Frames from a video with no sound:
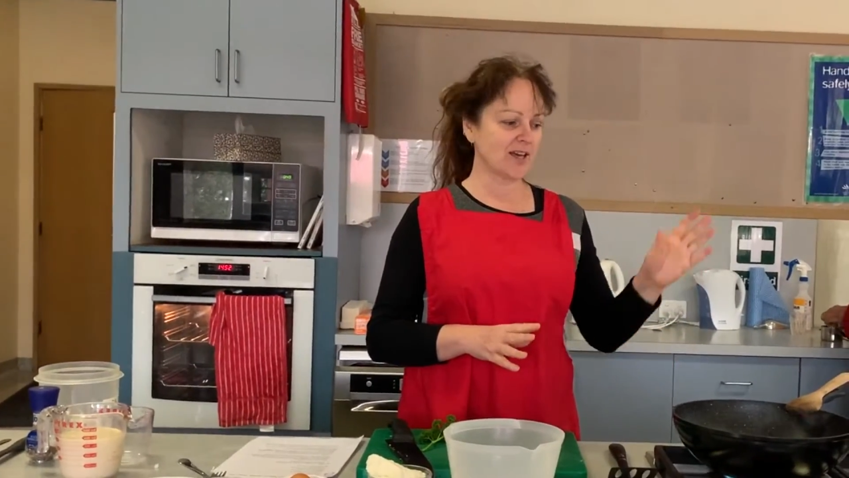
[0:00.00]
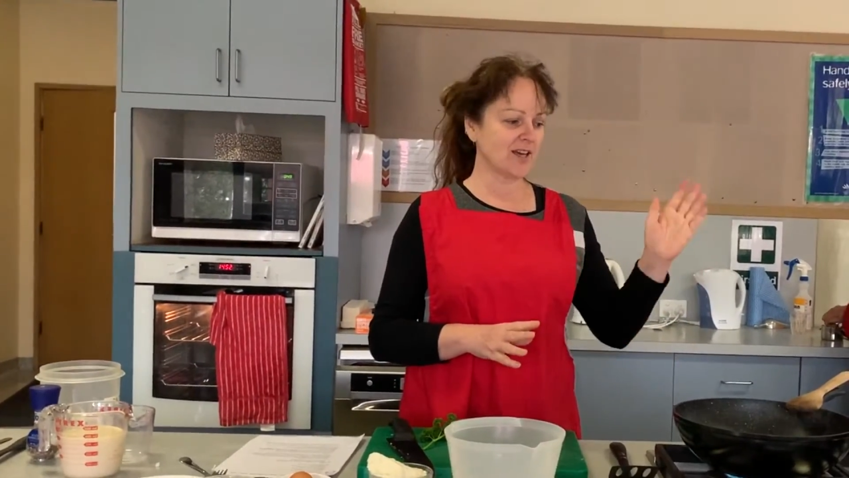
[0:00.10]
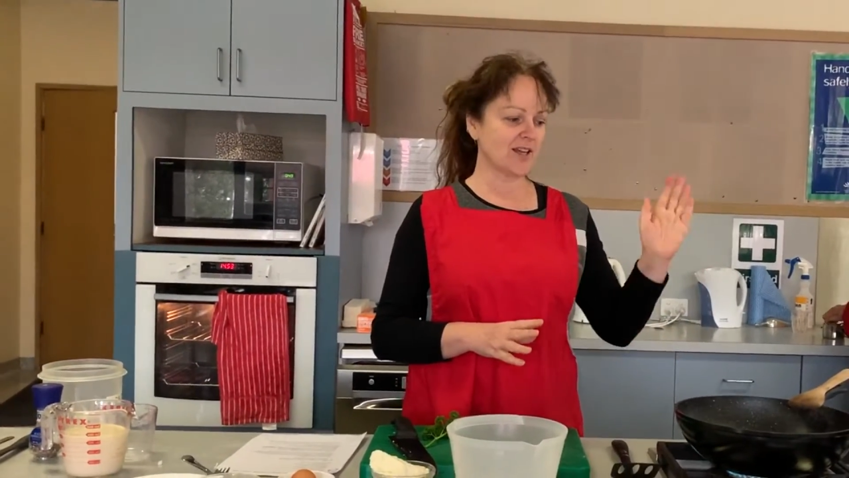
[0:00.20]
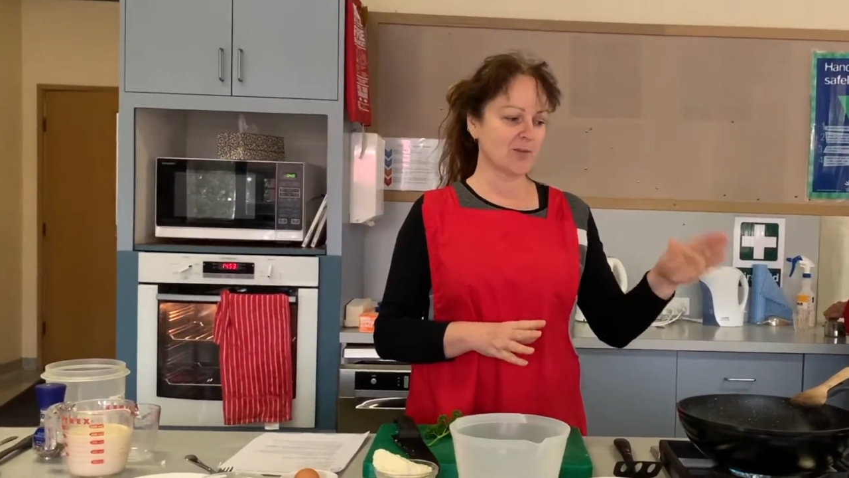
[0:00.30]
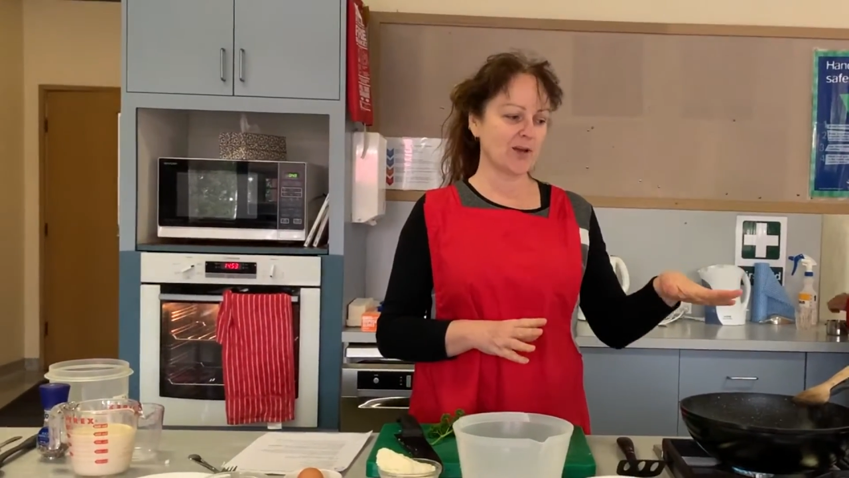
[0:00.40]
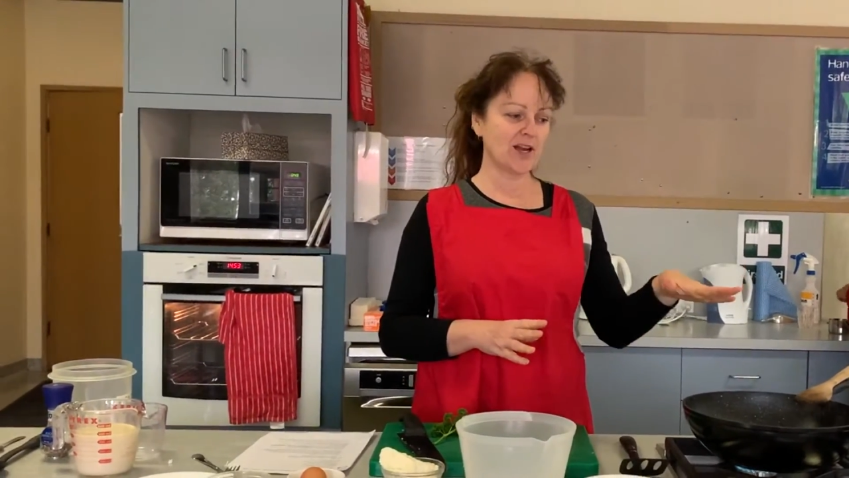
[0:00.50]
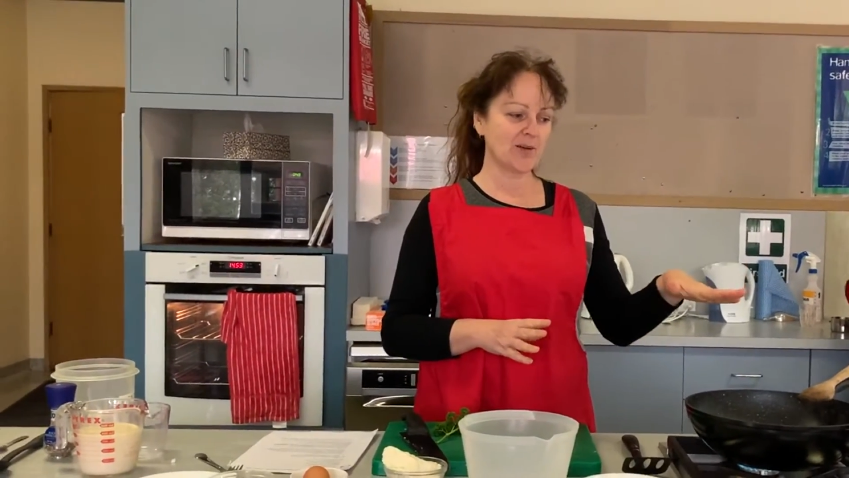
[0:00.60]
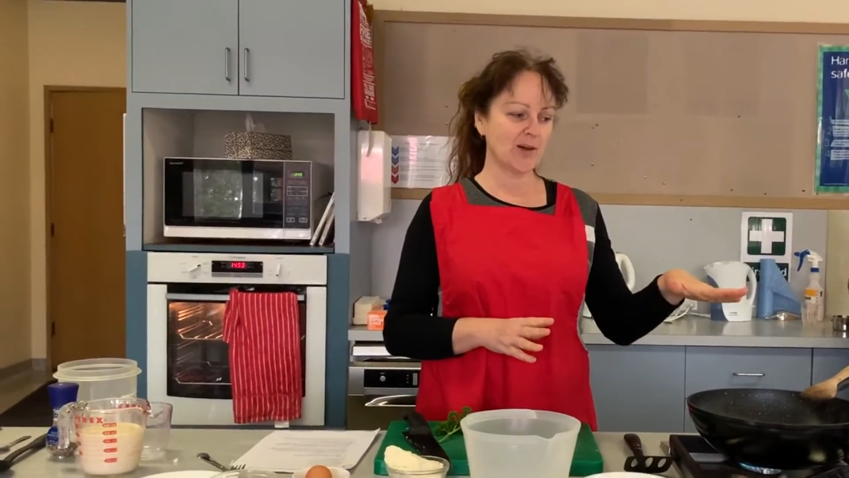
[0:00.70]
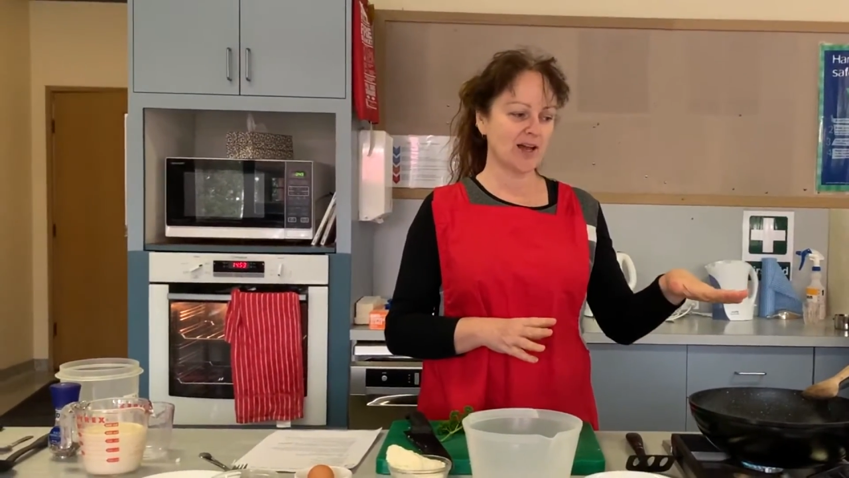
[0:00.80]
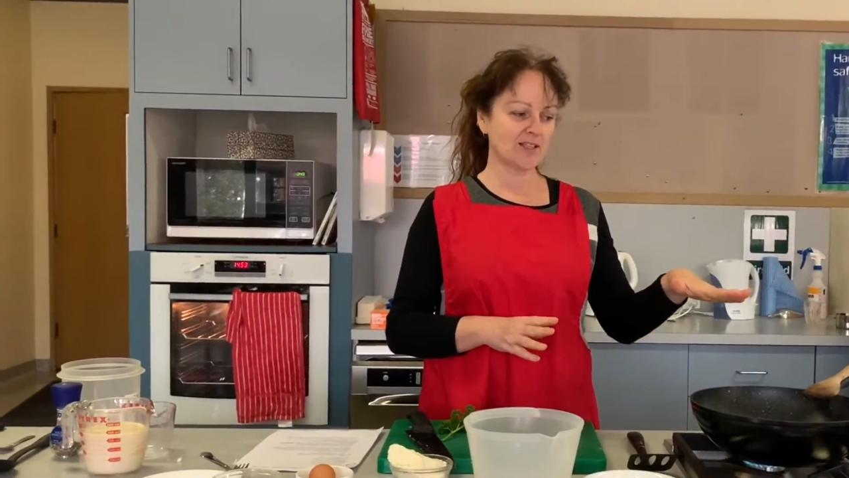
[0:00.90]
the
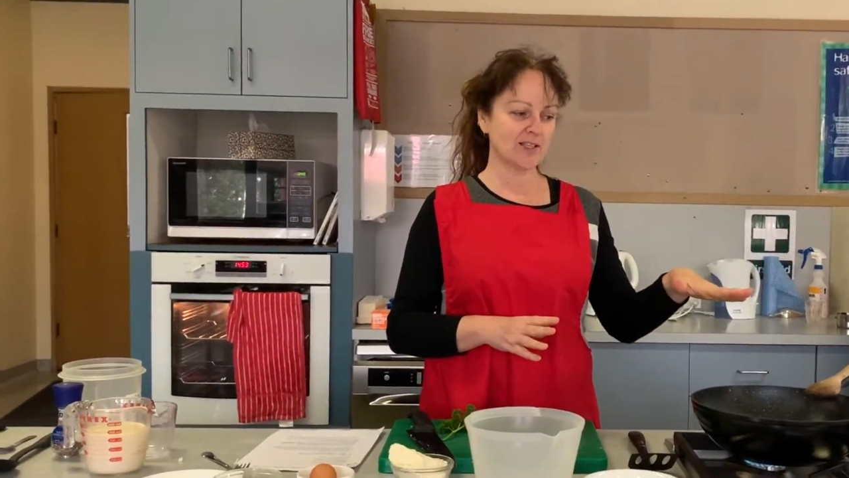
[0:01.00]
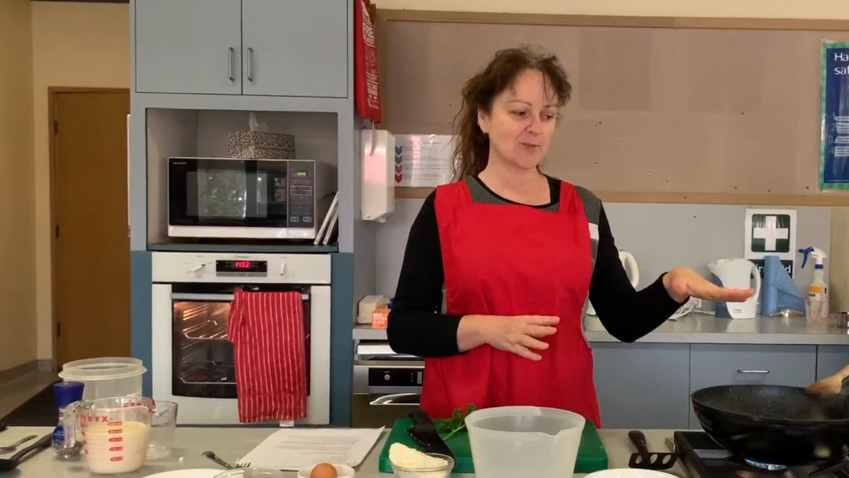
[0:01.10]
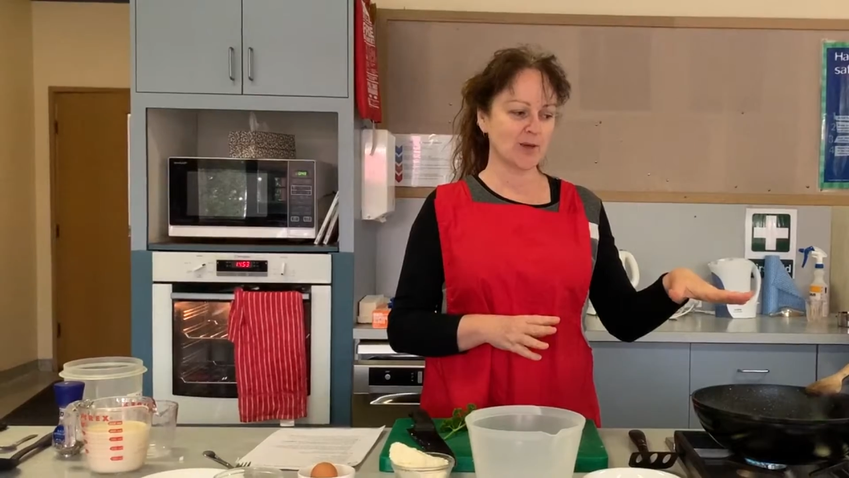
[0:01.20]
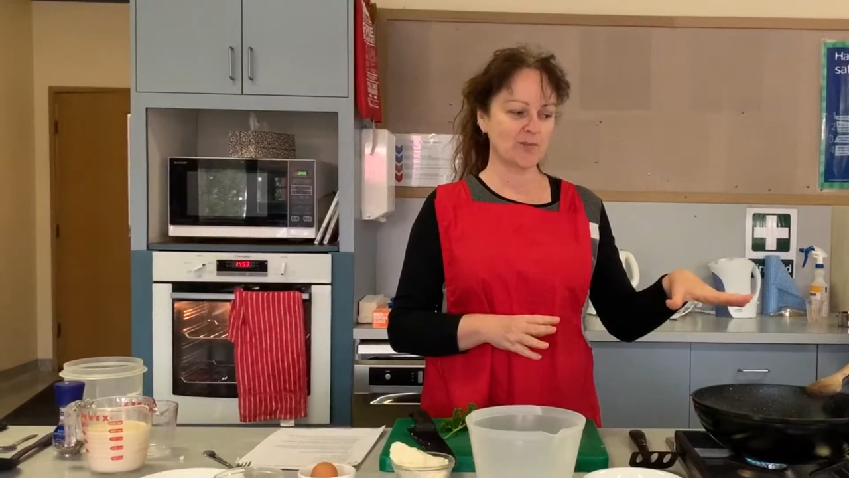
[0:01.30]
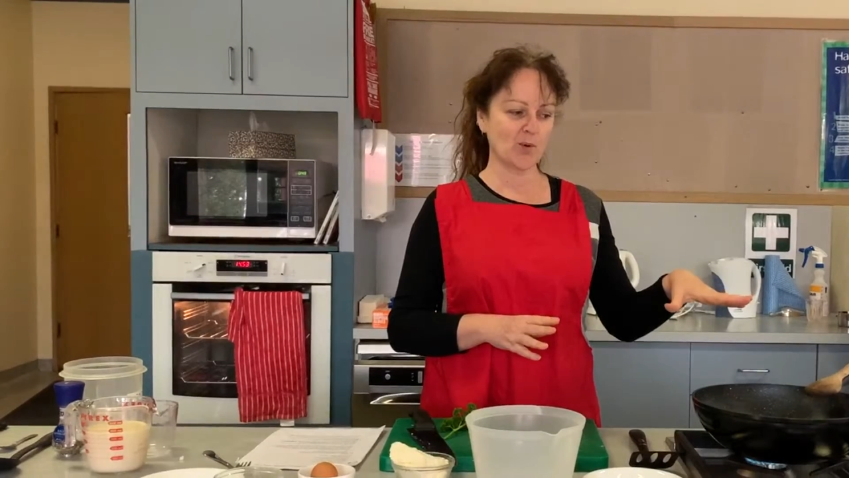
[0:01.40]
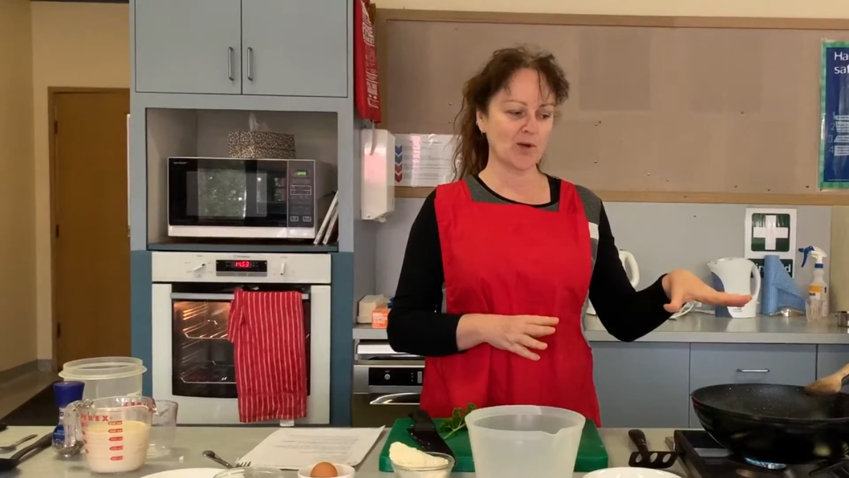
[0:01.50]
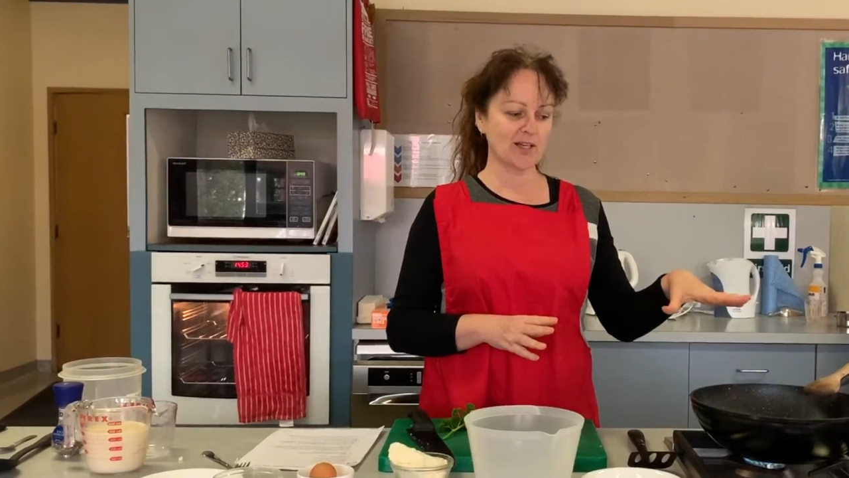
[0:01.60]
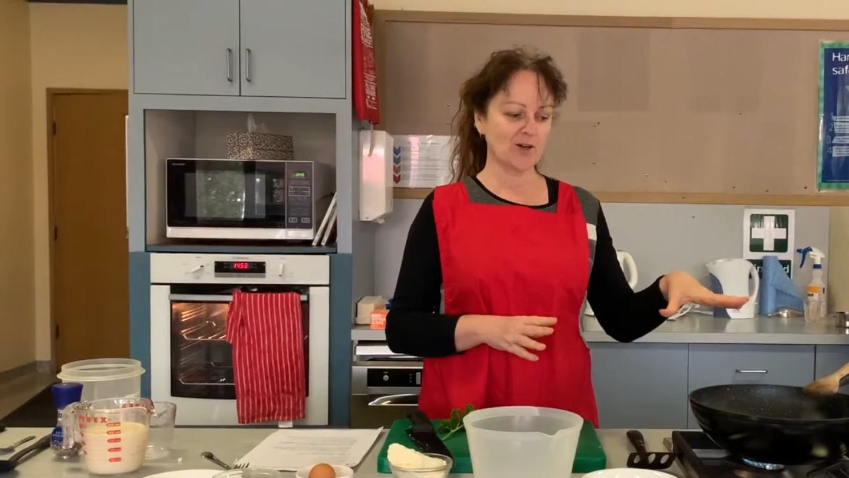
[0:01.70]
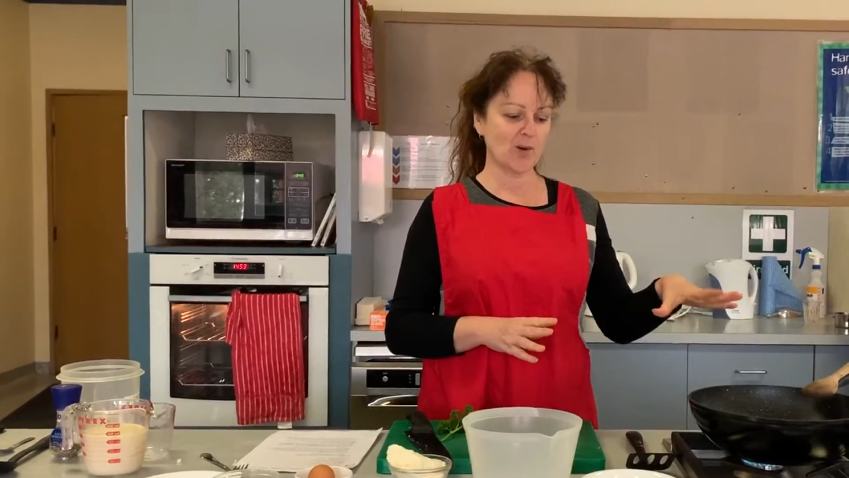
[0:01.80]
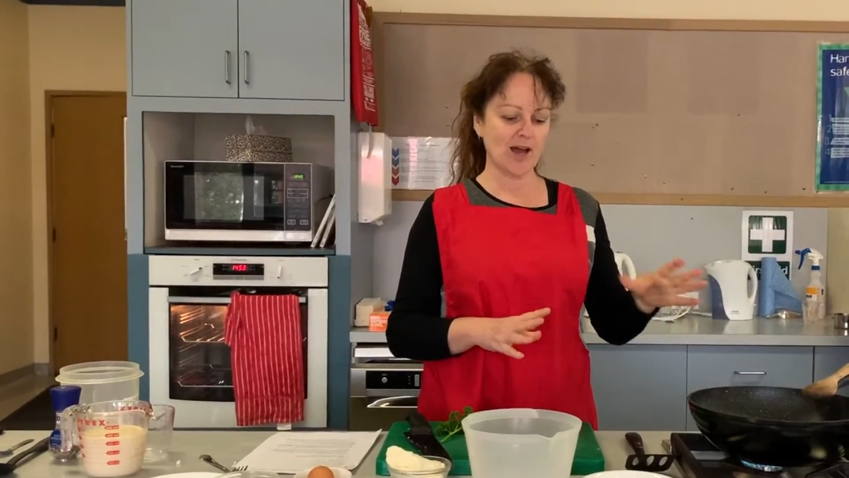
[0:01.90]
penne pasta's been
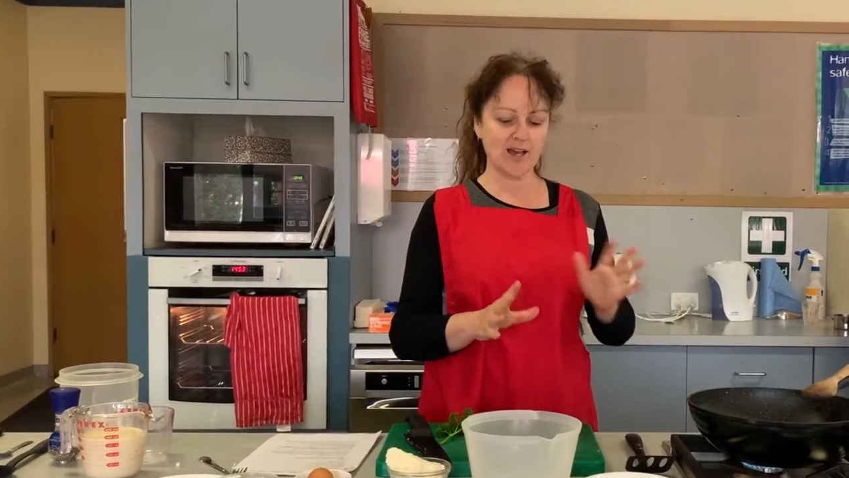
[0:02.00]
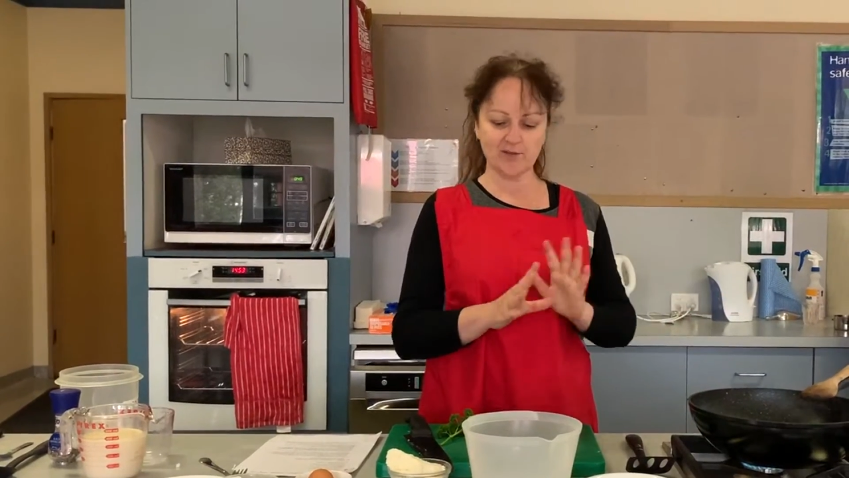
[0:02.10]
boiling away.